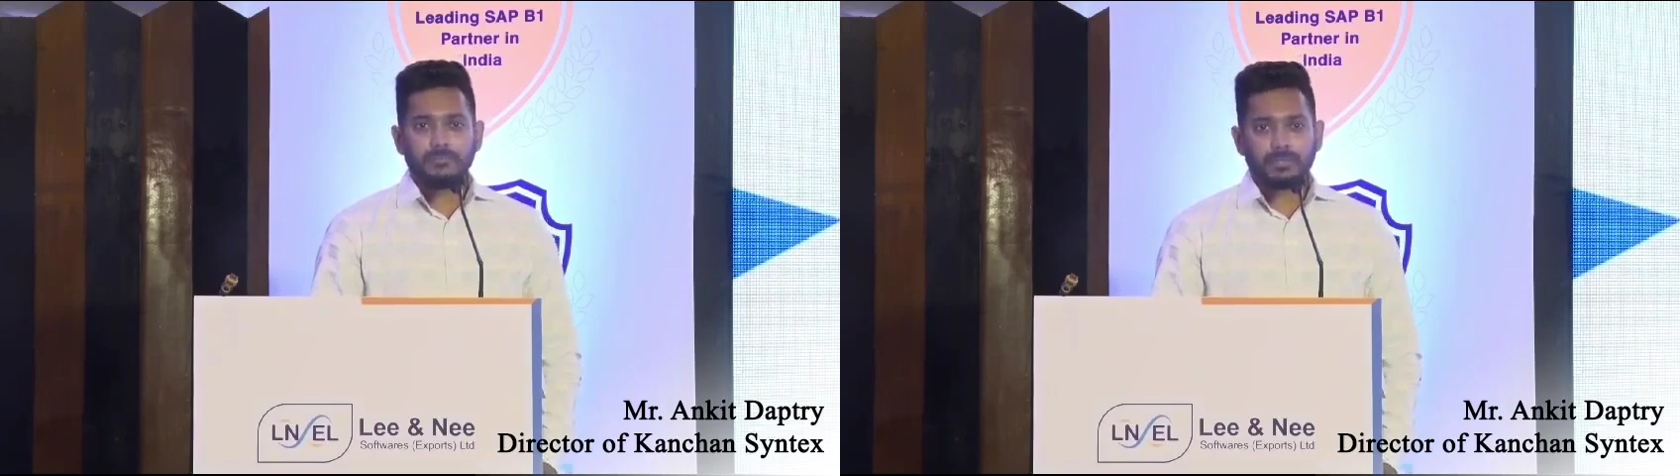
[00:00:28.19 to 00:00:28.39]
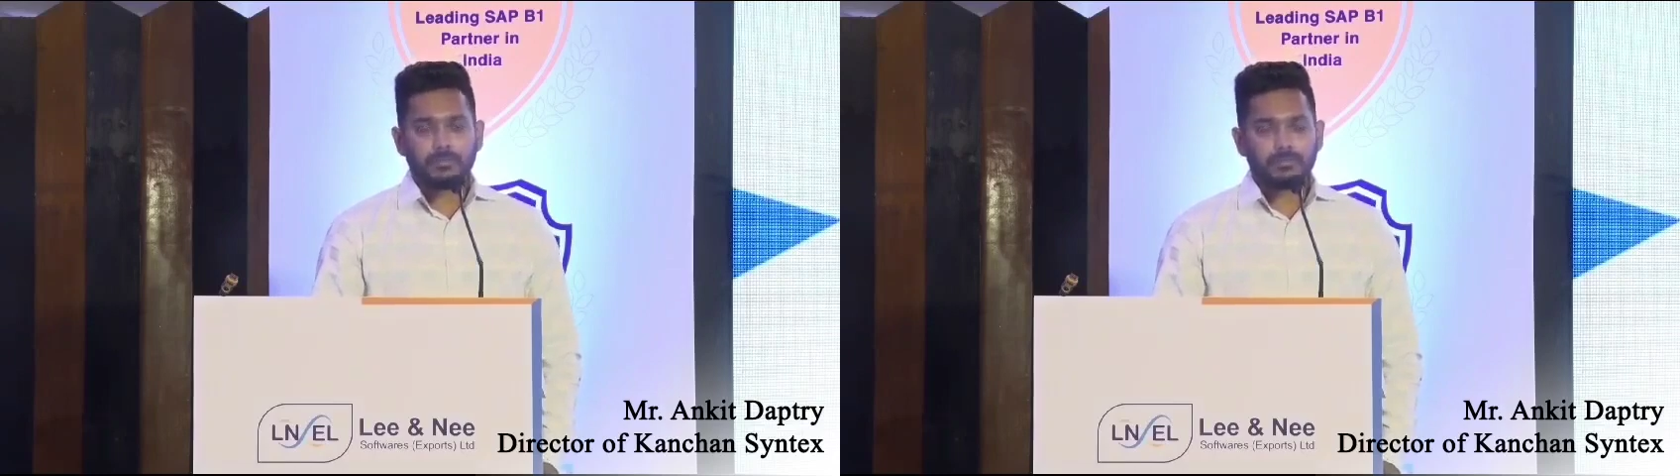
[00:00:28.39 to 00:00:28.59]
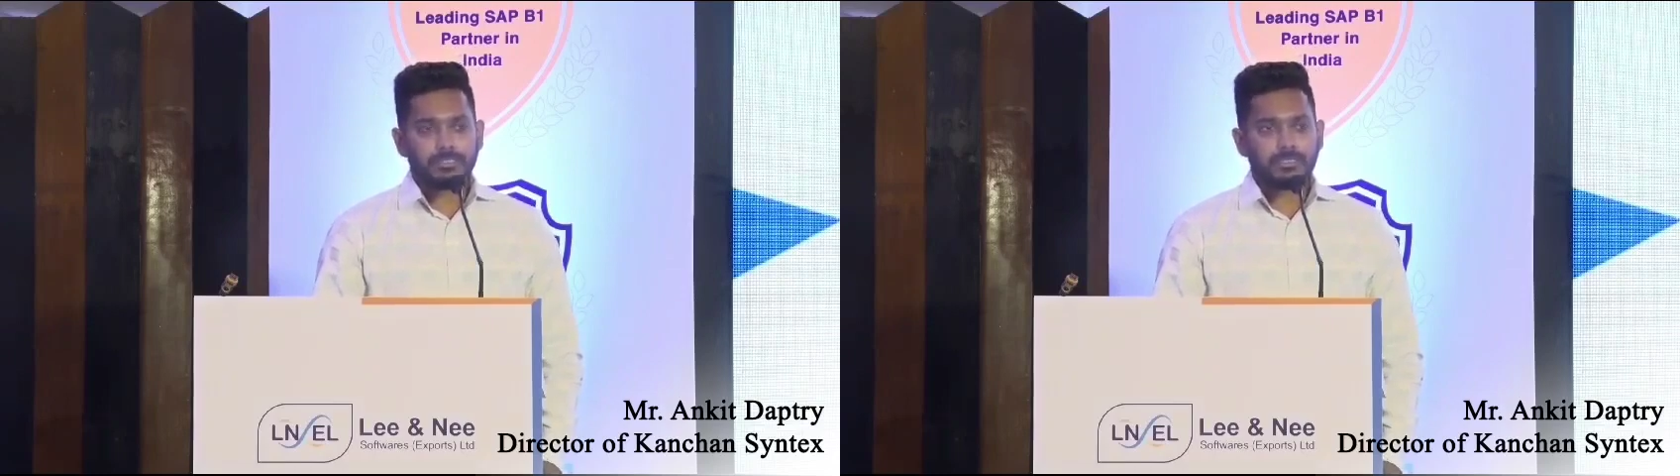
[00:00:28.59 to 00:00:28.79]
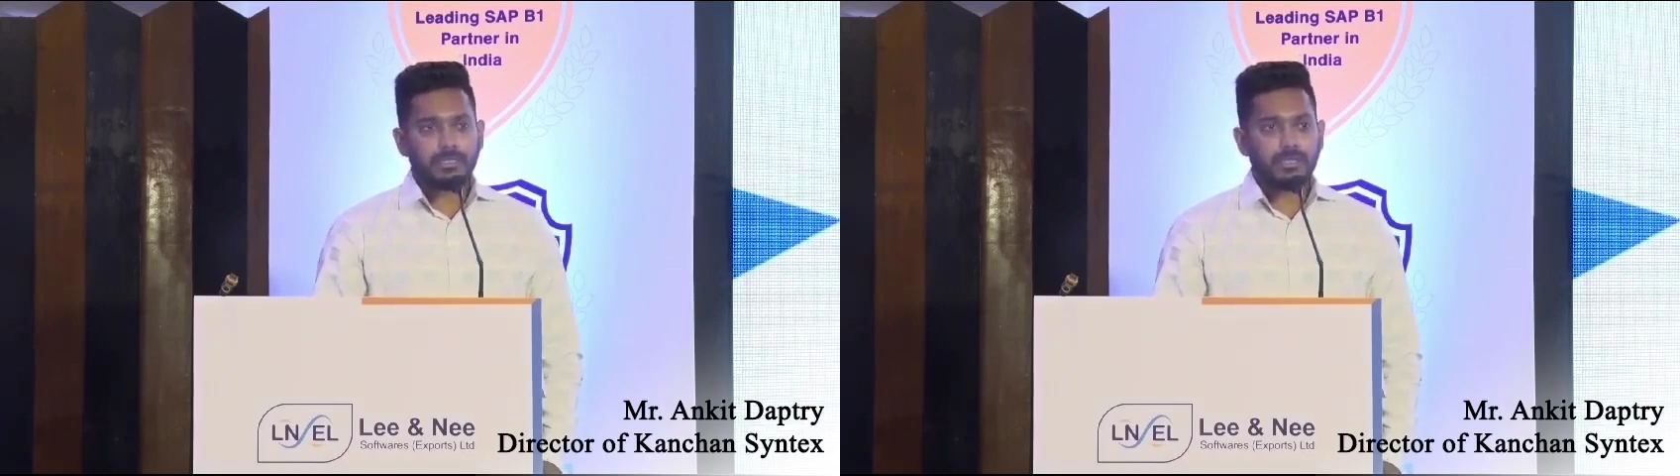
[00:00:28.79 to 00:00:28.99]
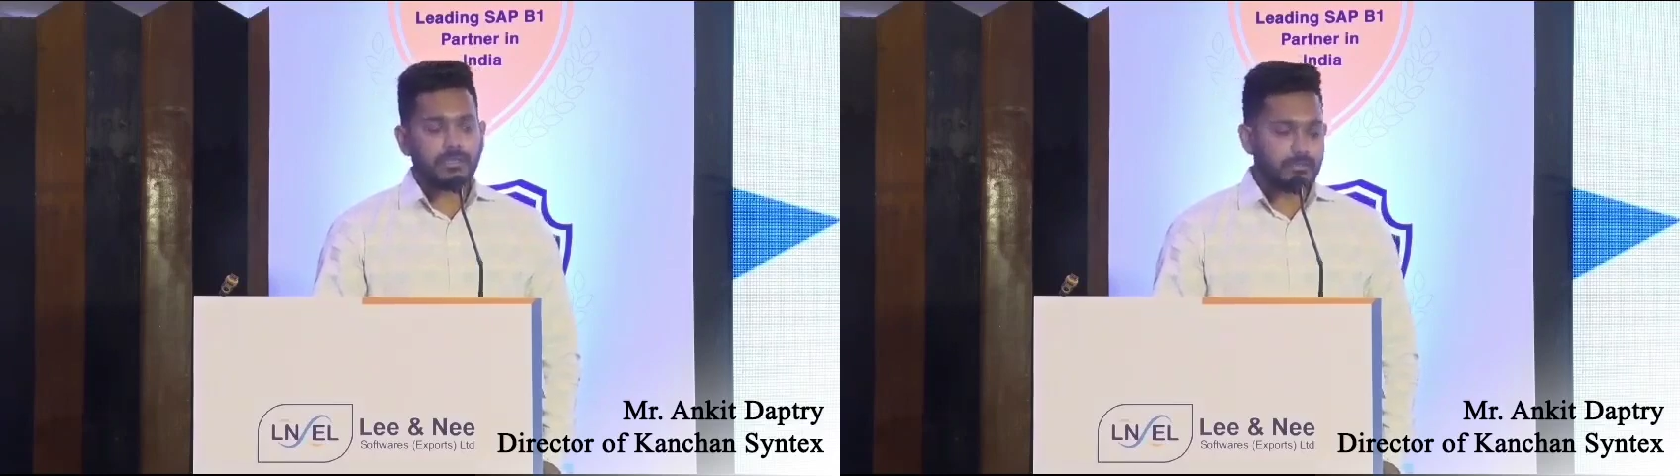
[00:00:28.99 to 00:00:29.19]
technology,
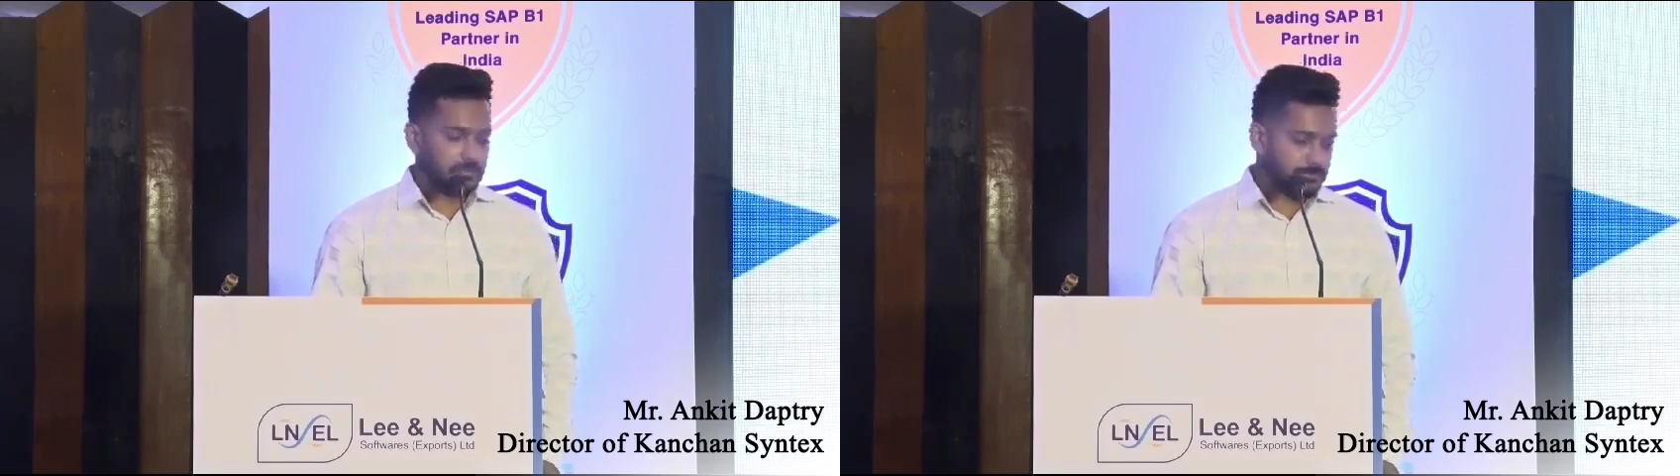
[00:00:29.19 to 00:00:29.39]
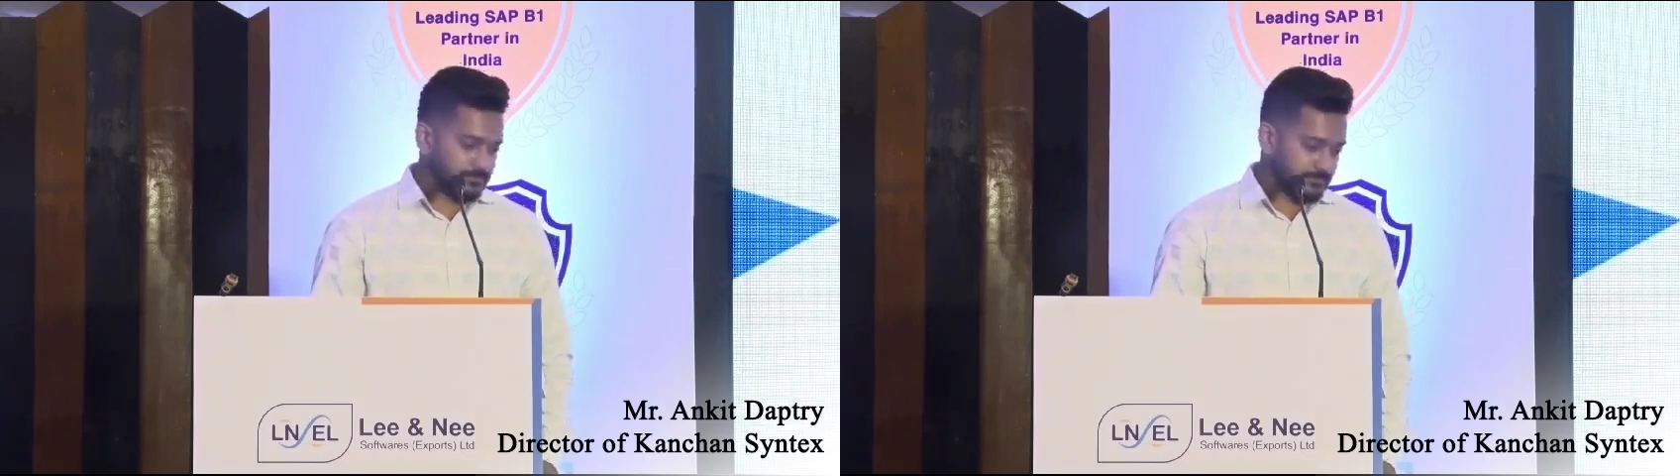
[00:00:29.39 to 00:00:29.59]
and